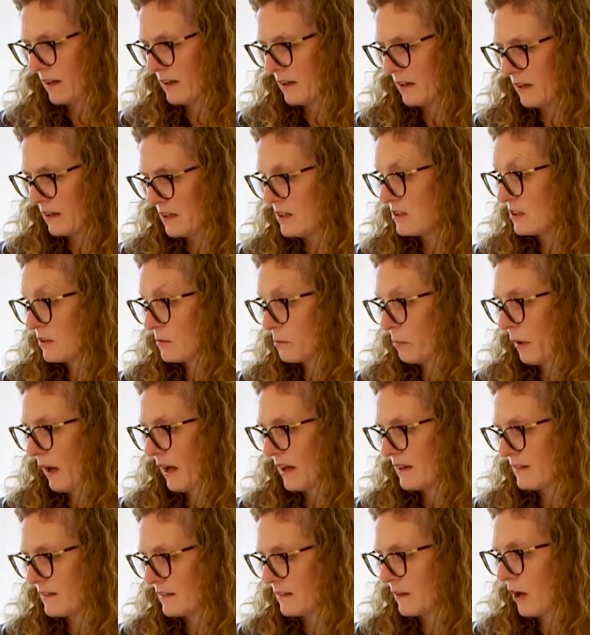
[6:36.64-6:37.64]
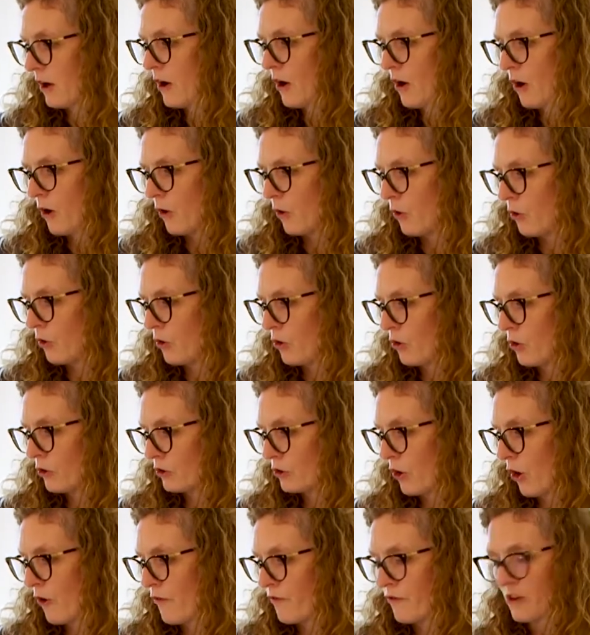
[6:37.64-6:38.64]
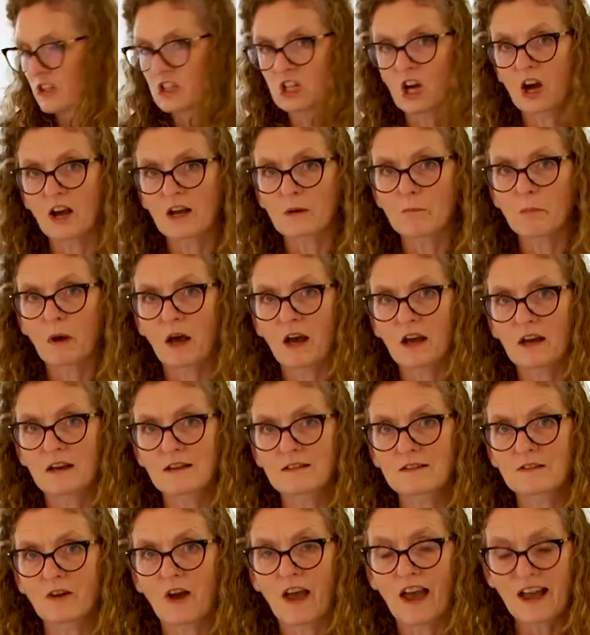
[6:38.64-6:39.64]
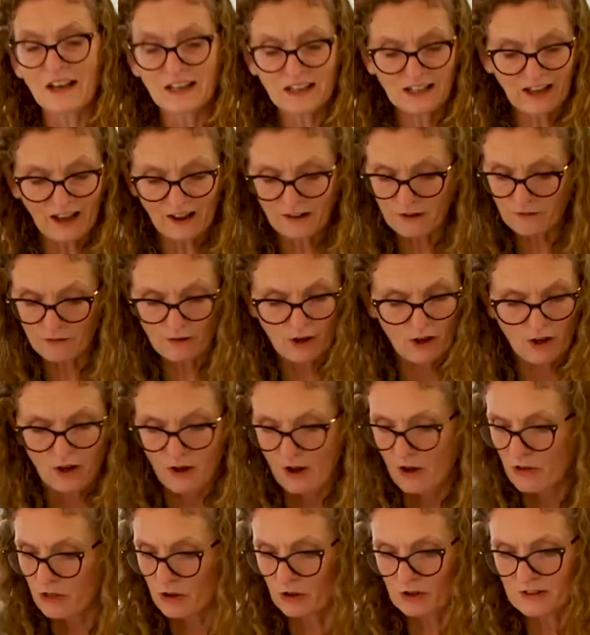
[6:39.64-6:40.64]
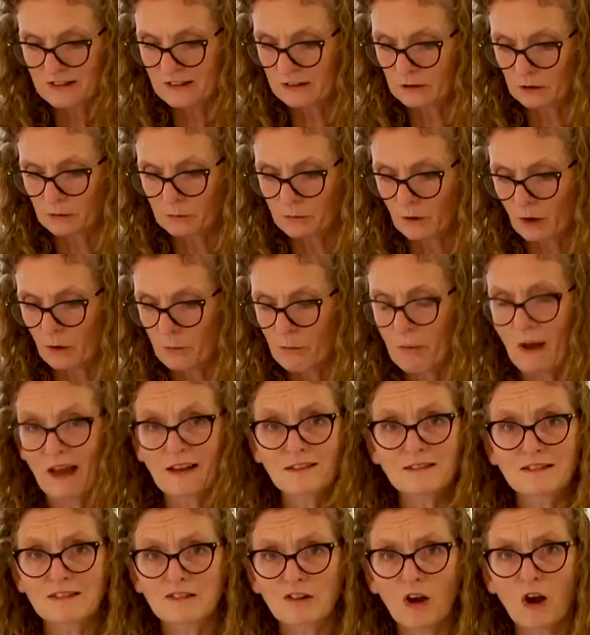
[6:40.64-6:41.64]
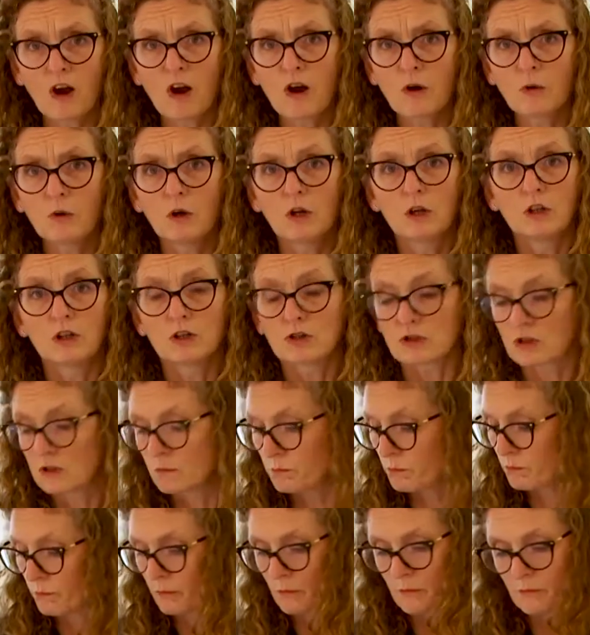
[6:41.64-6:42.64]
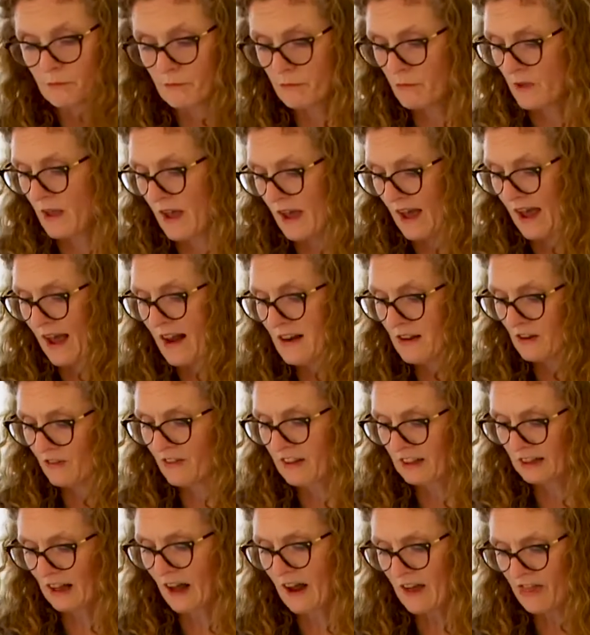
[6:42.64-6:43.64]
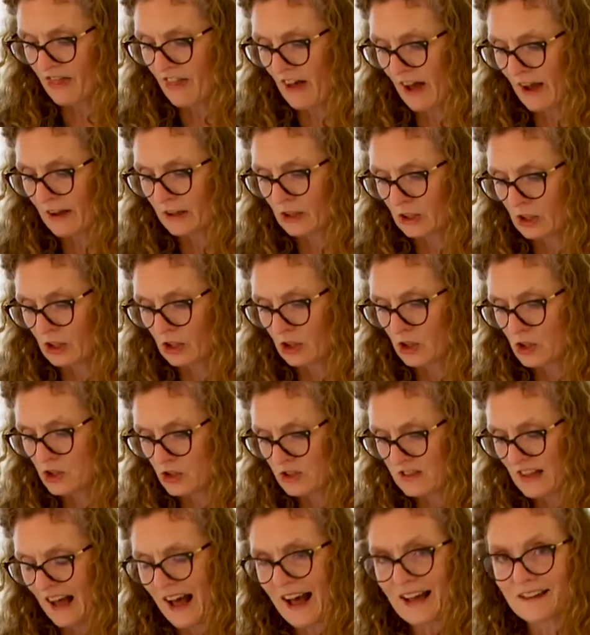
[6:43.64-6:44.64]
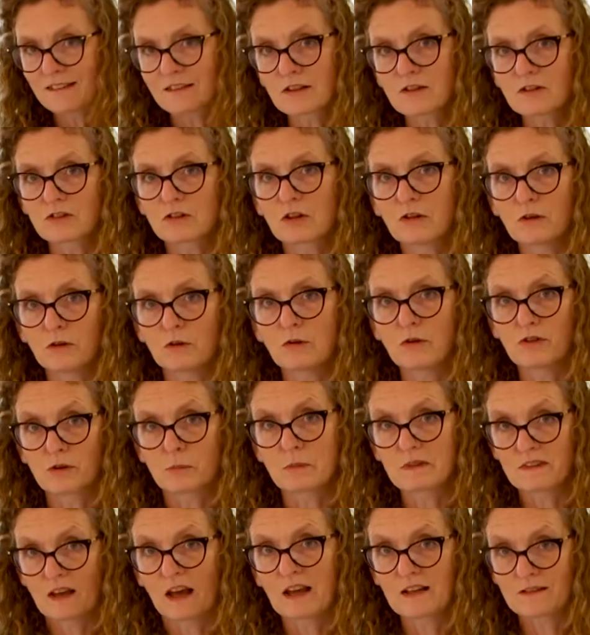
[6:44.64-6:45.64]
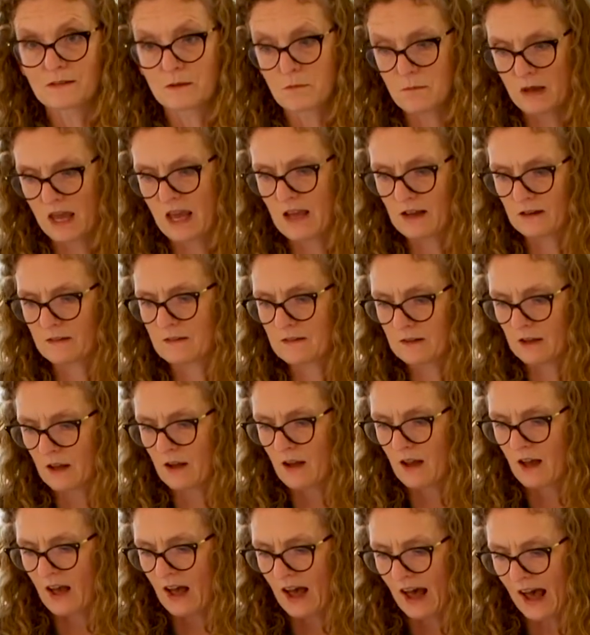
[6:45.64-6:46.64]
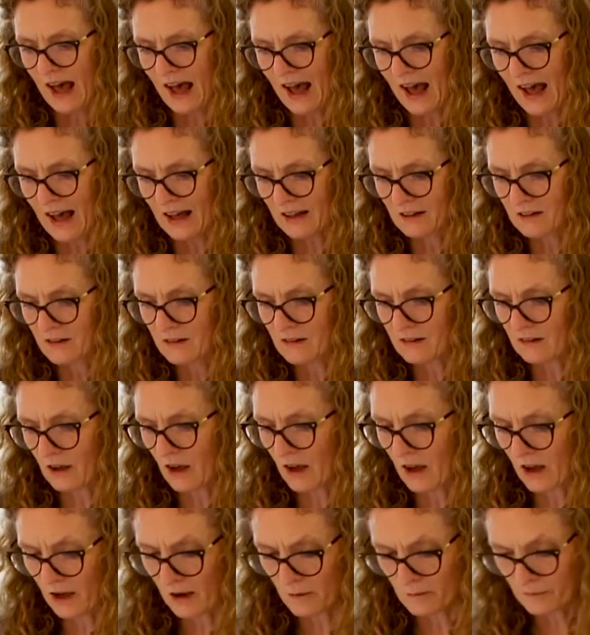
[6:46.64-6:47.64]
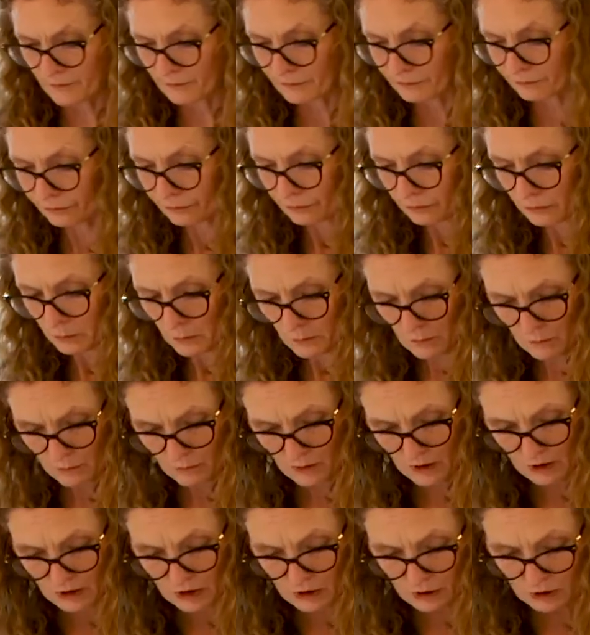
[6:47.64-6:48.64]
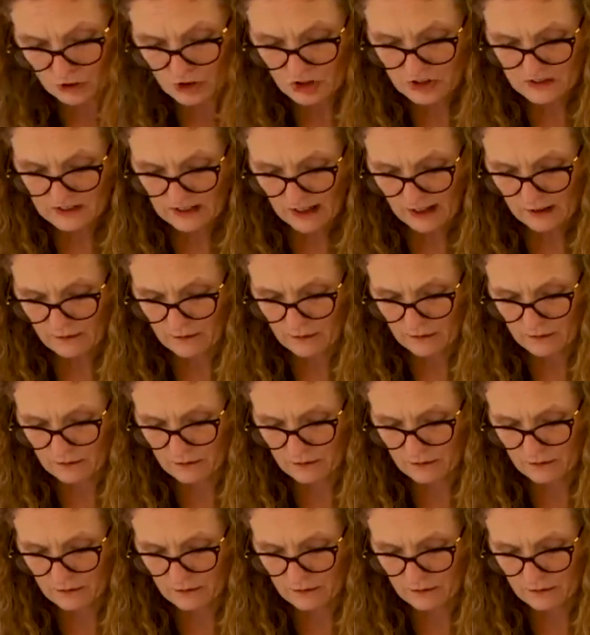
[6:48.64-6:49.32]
Indian paste, or go for a Thai paste, any kind of those little, or pesto, just anything like that. You can just add to the potato mix, and you'll just get